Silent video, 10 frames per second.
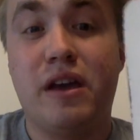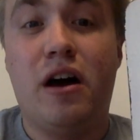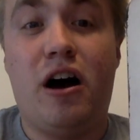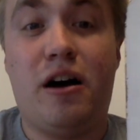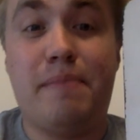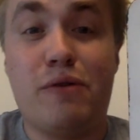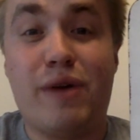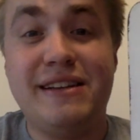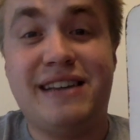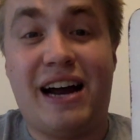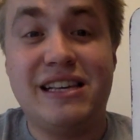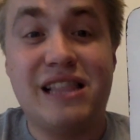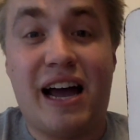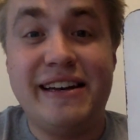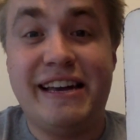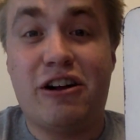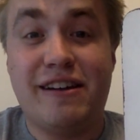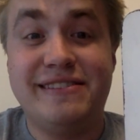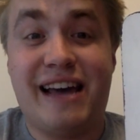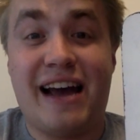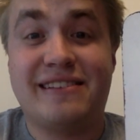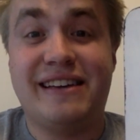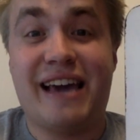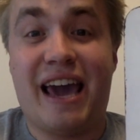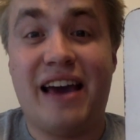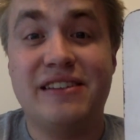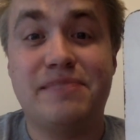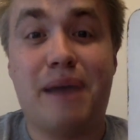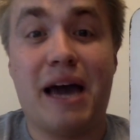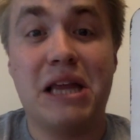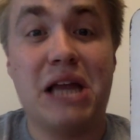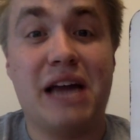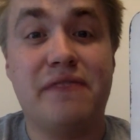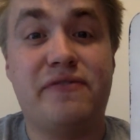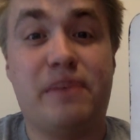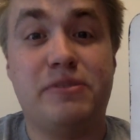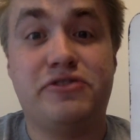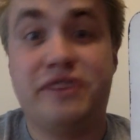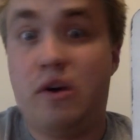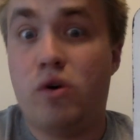My red dotted line here is acting as my line of symmetry,